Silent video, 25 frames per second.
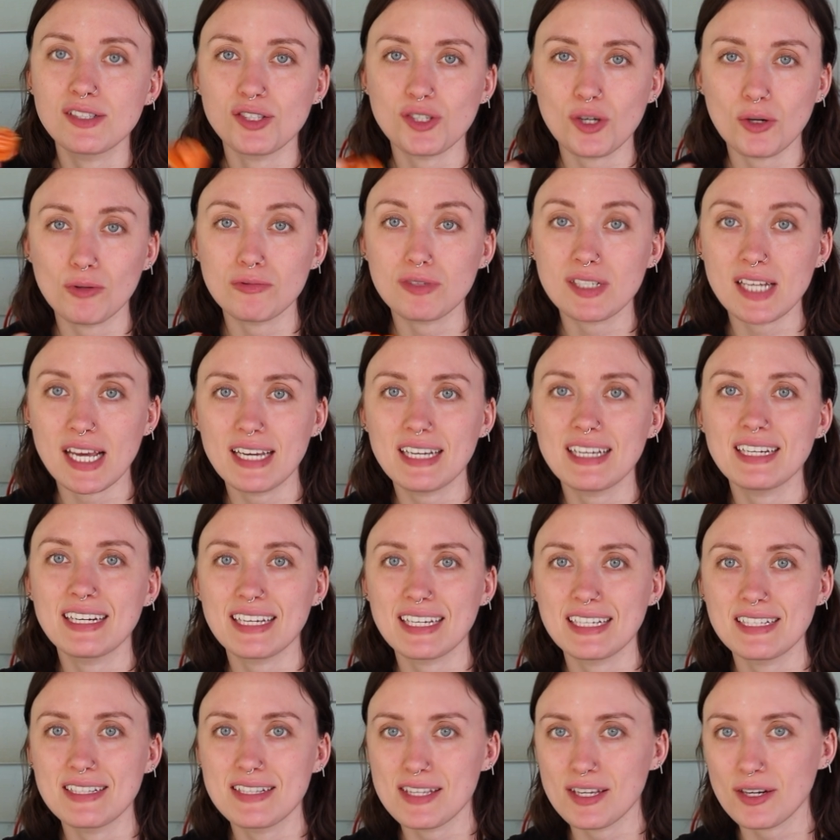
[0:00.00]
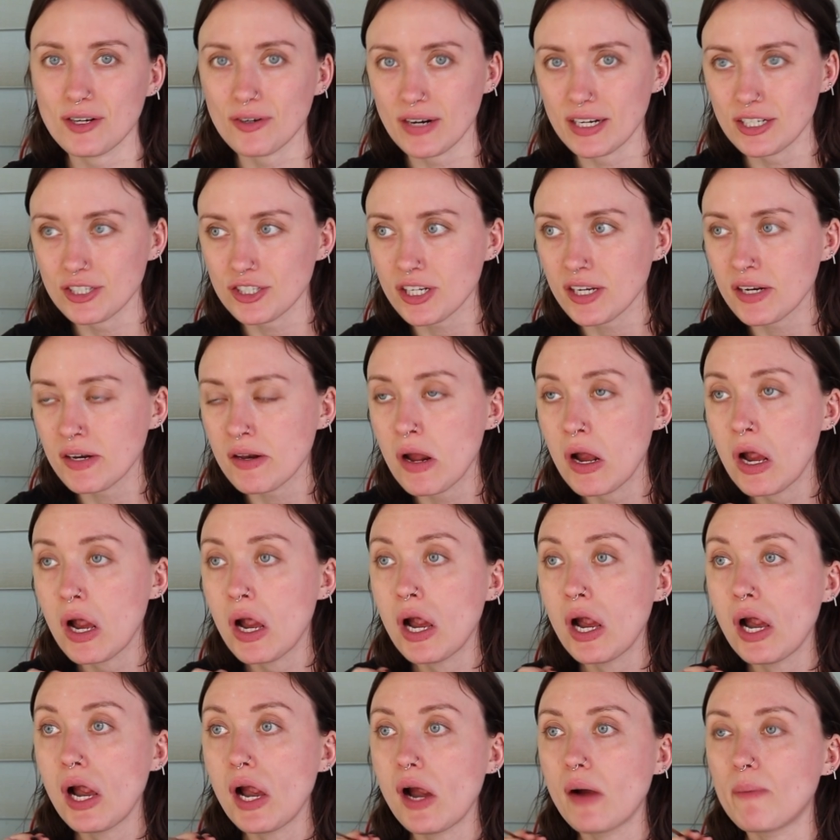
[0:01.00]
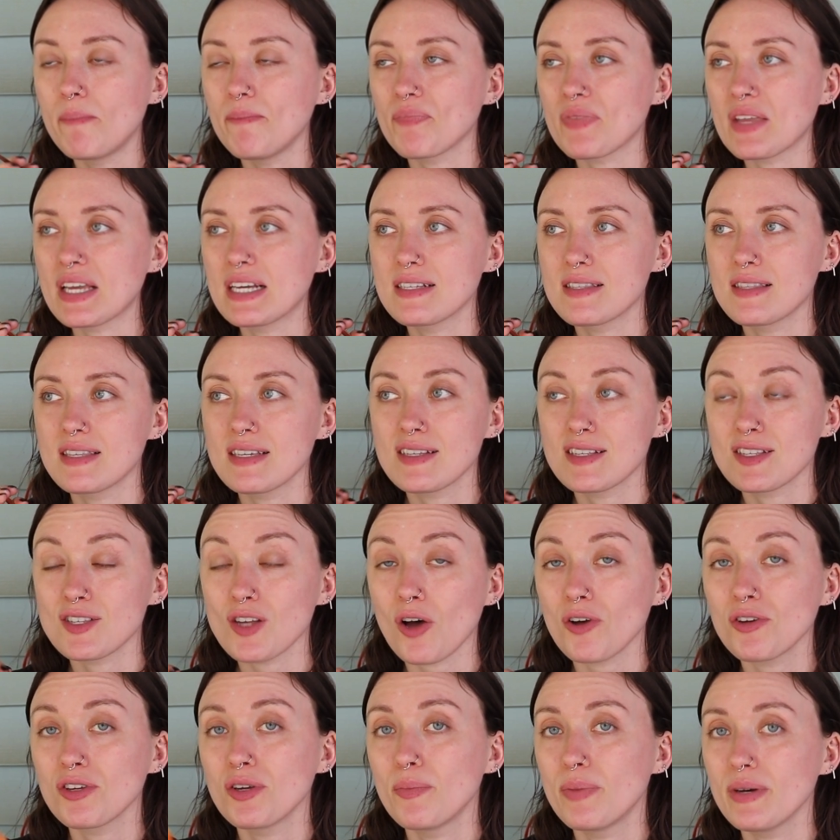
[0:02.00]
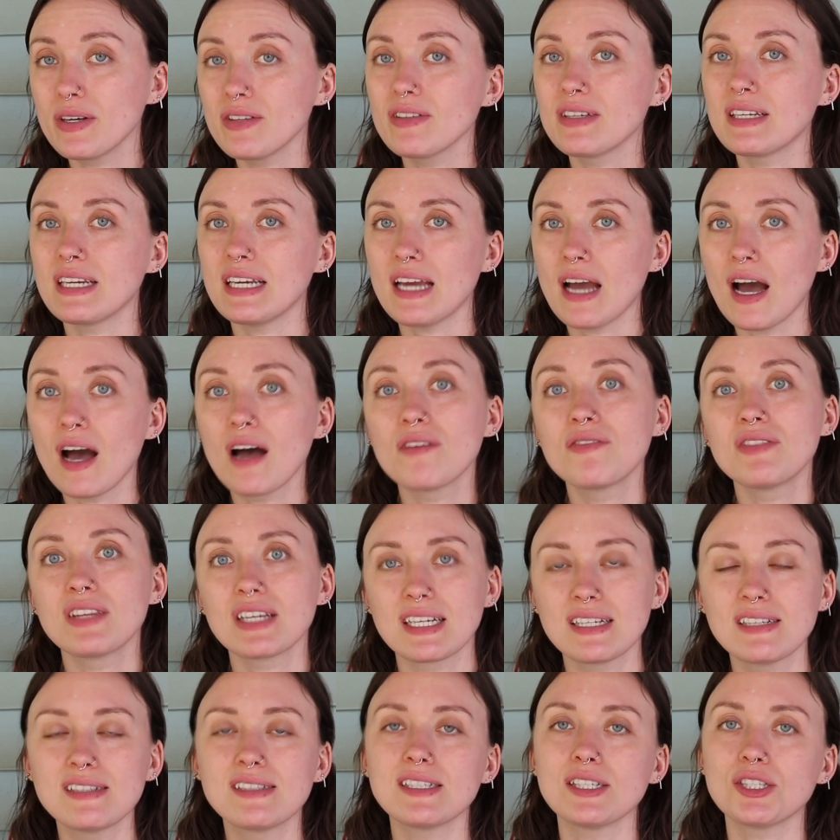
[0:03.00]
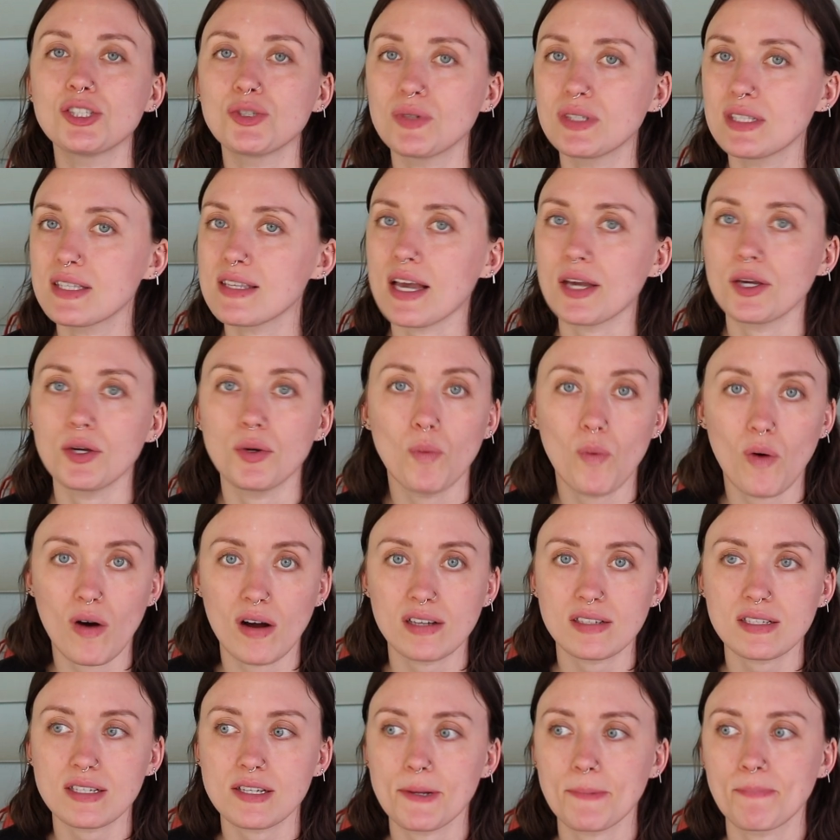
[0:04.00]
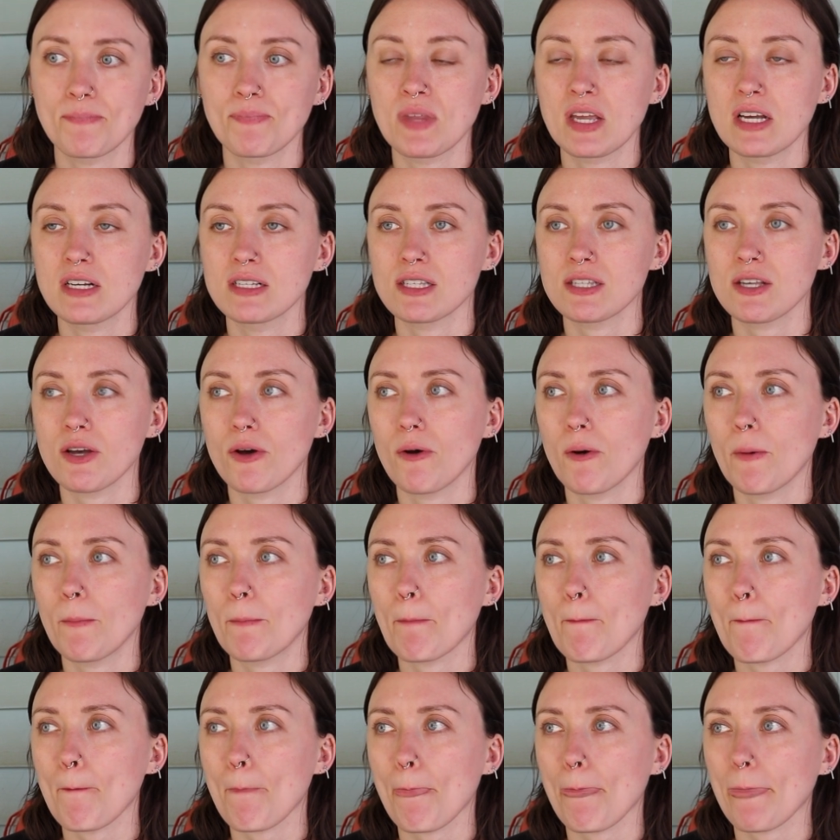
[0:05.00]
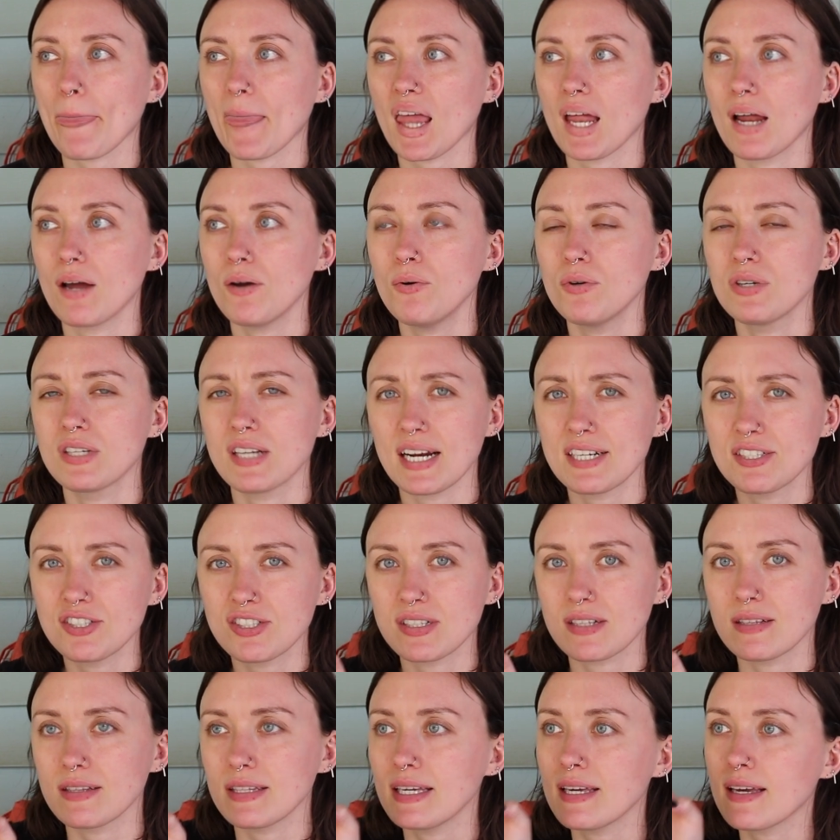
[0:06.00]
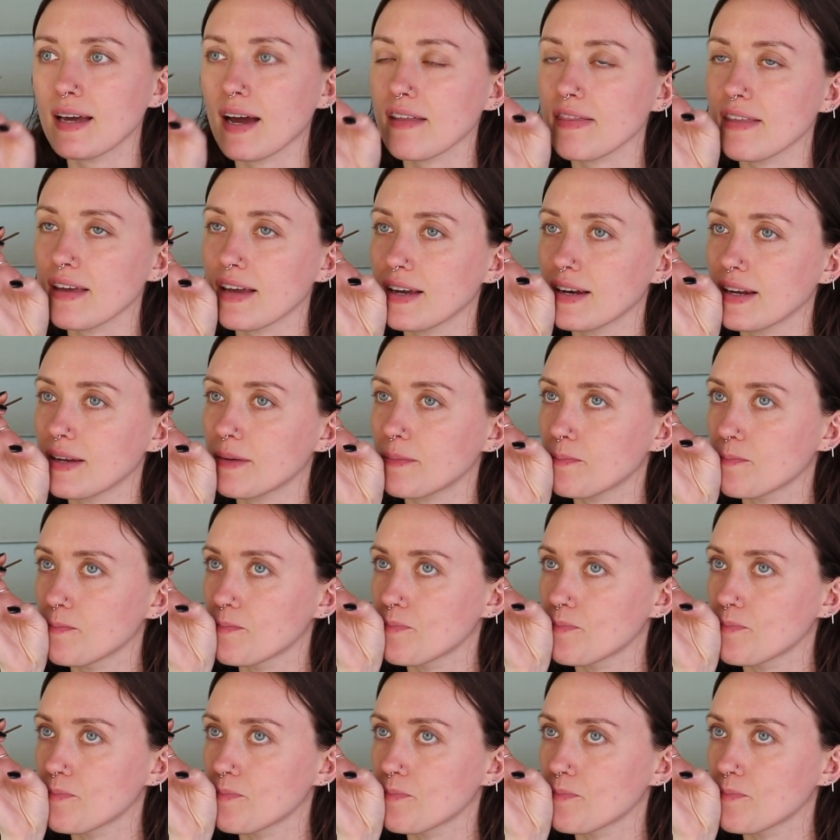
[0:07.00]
don't take into consideration is the solubility of the constituents that you want. So, oh, did I just gleek? I think I did.